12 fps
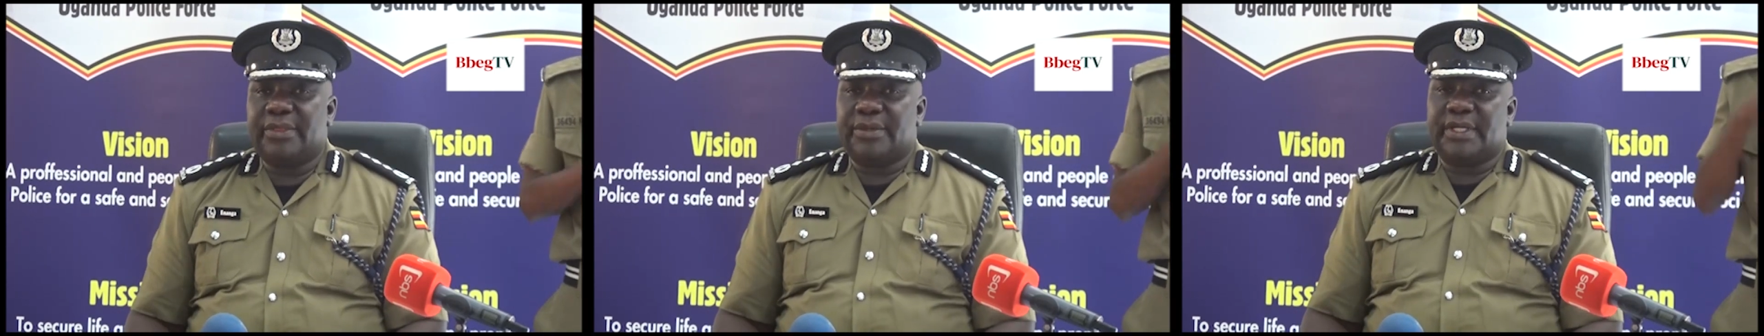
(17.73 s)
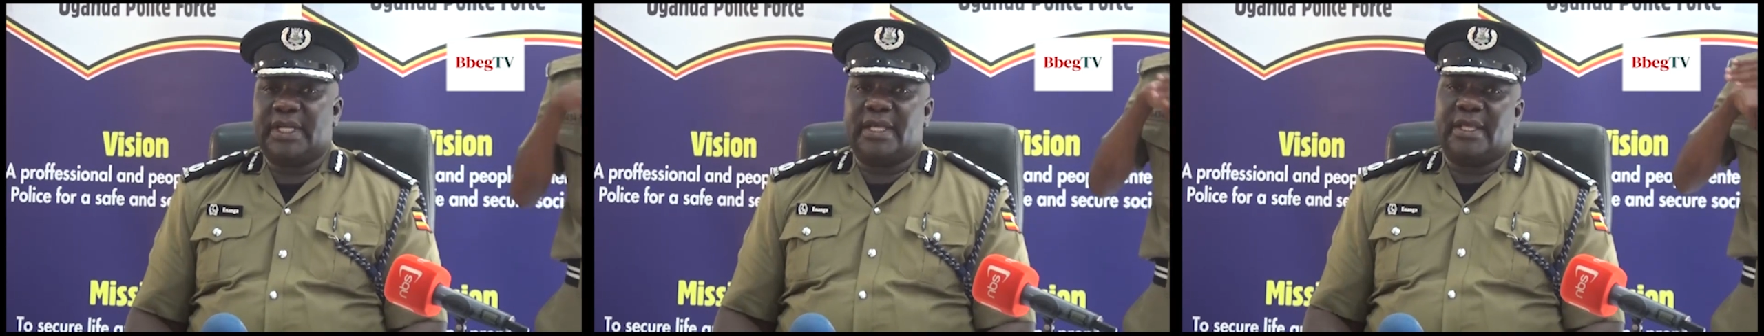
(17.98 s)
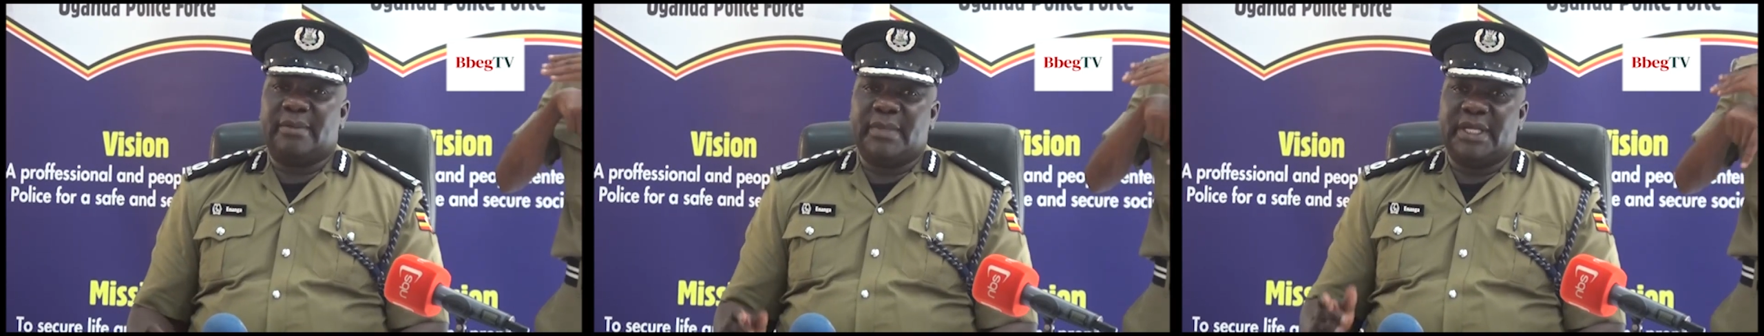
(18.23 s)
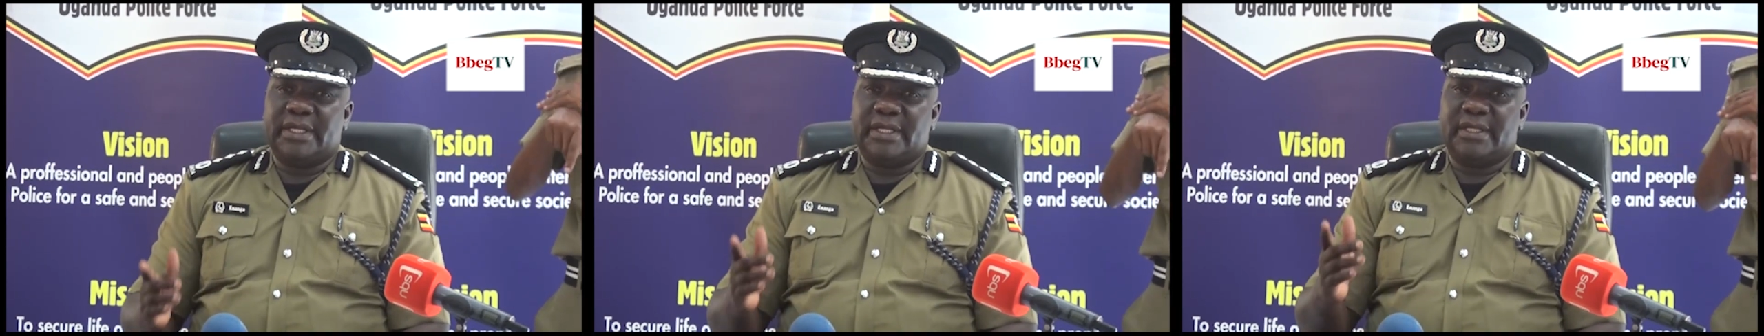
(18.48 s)
three other
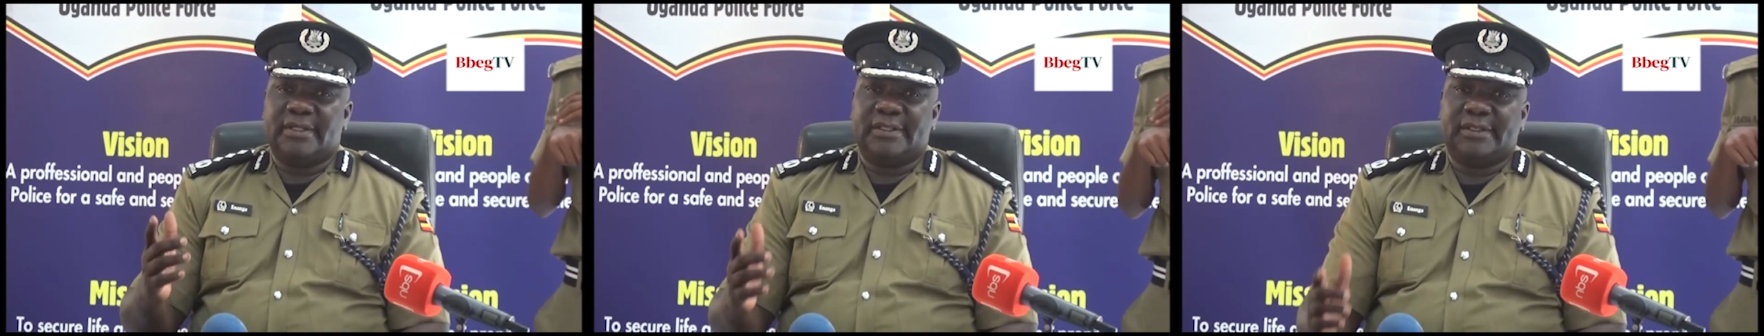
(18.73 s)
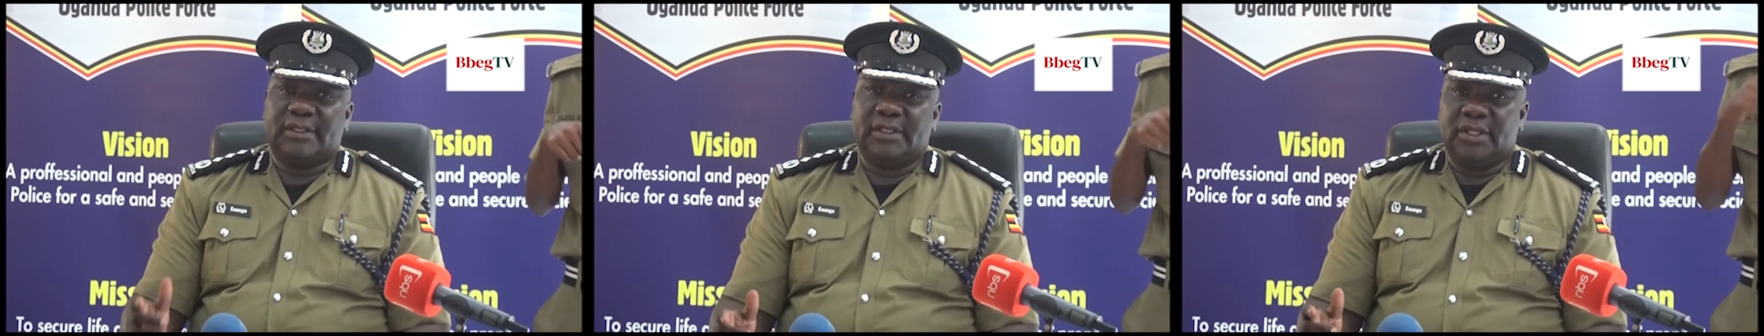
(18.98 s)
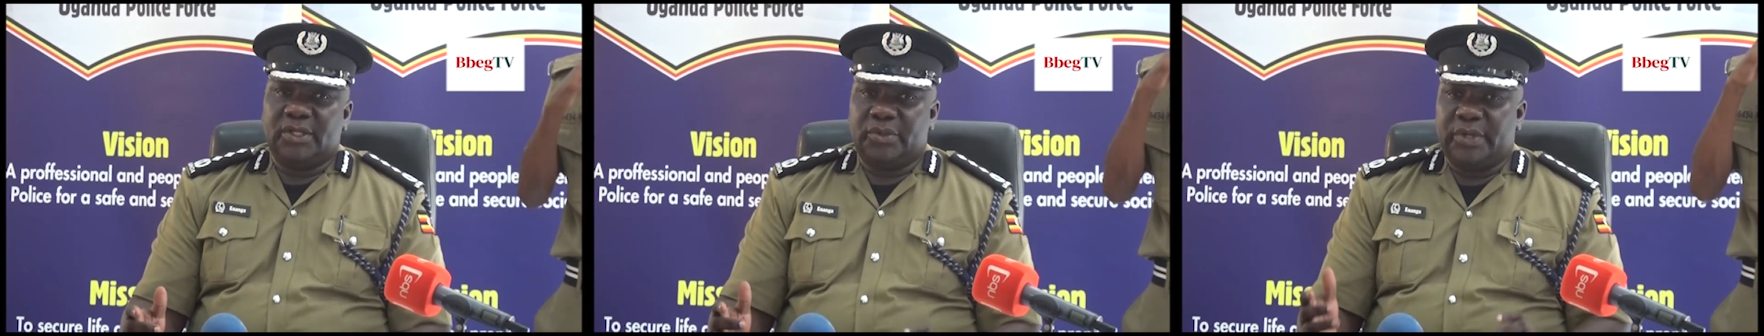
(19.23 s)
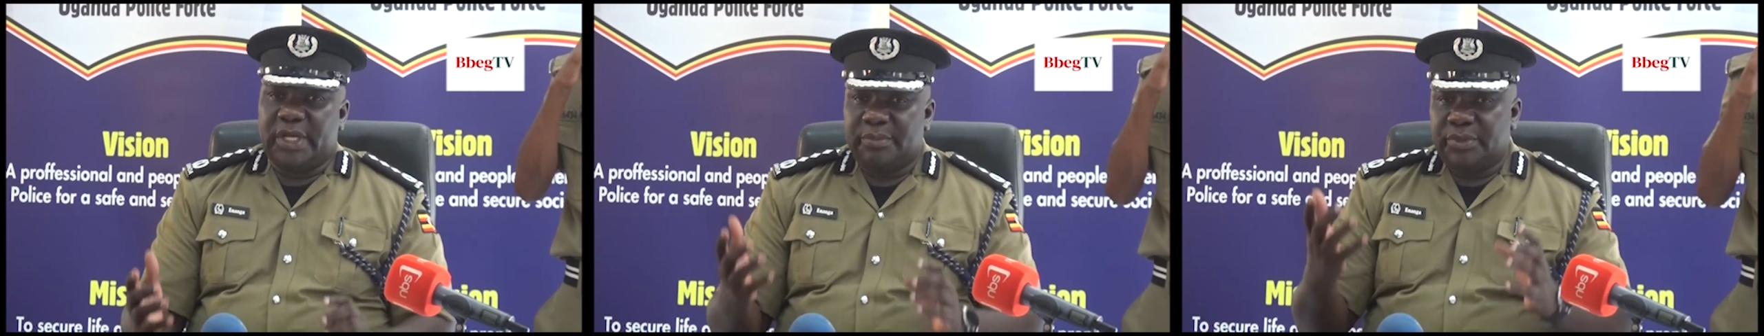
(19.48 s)
men who
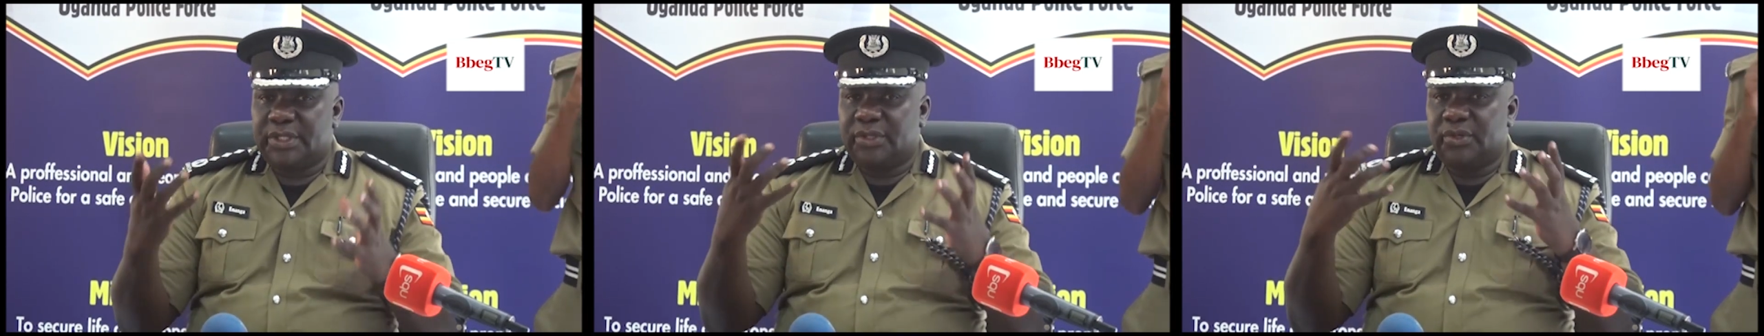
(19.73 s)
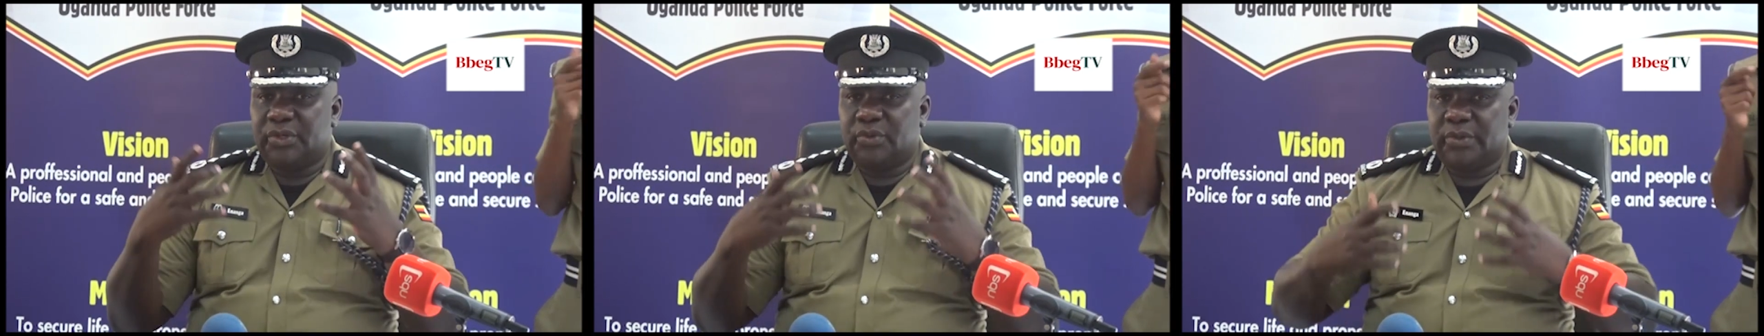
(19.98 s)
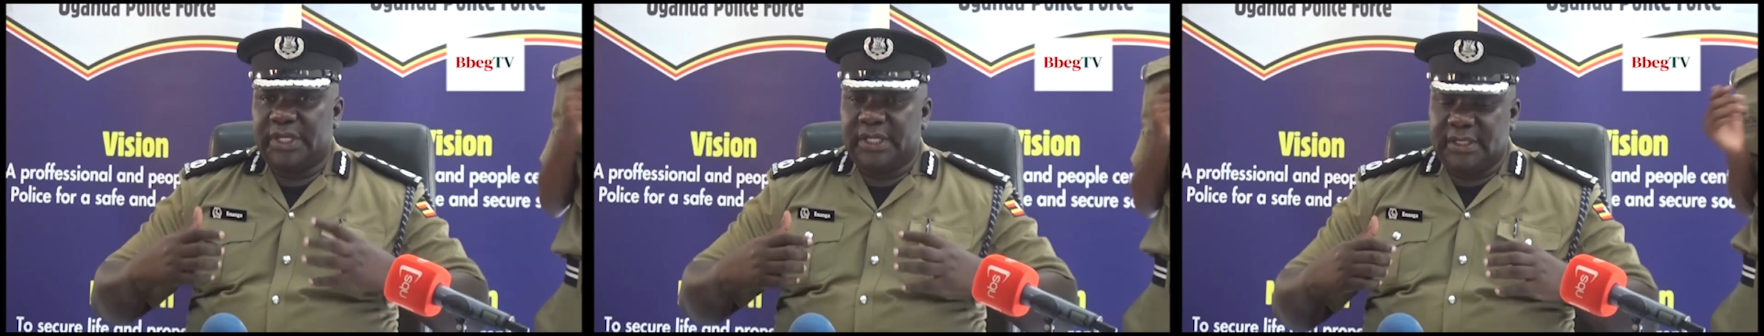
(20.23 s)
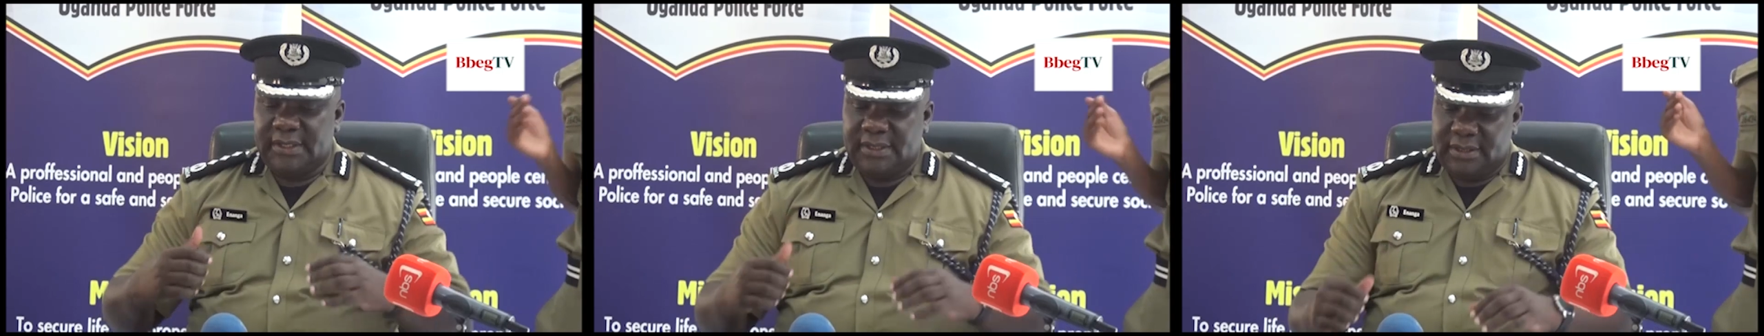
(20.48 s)
were putting on
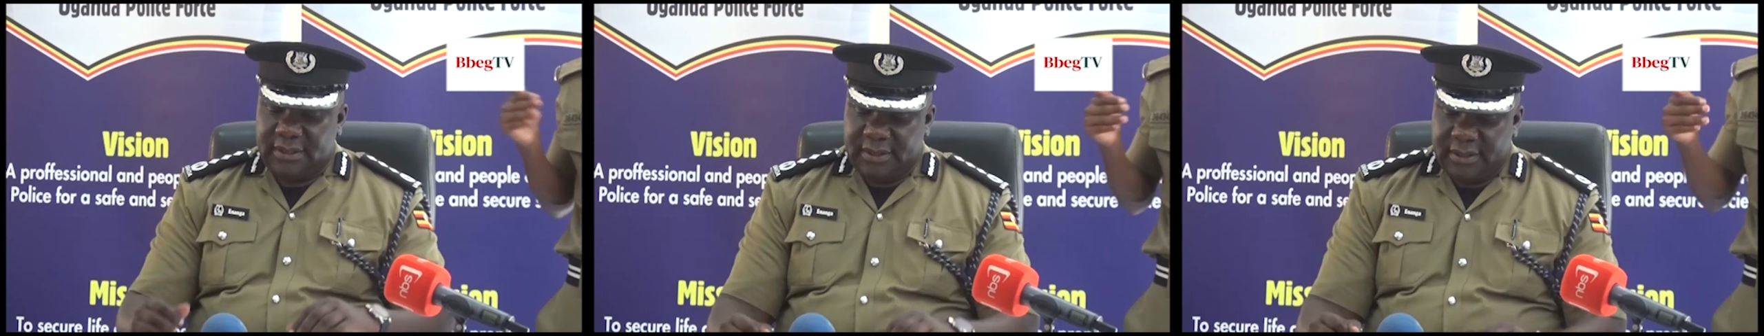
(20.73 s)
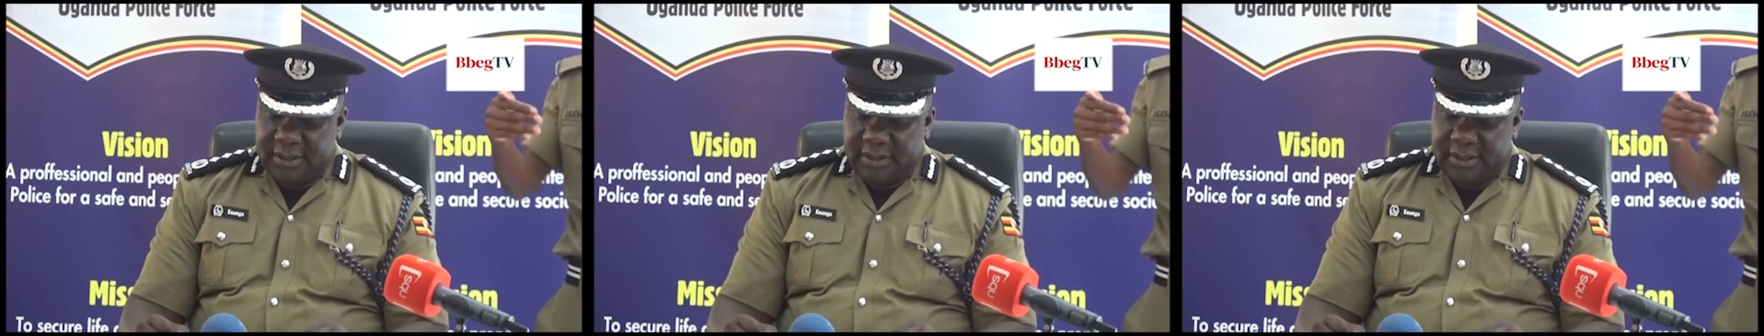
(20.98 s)
wigs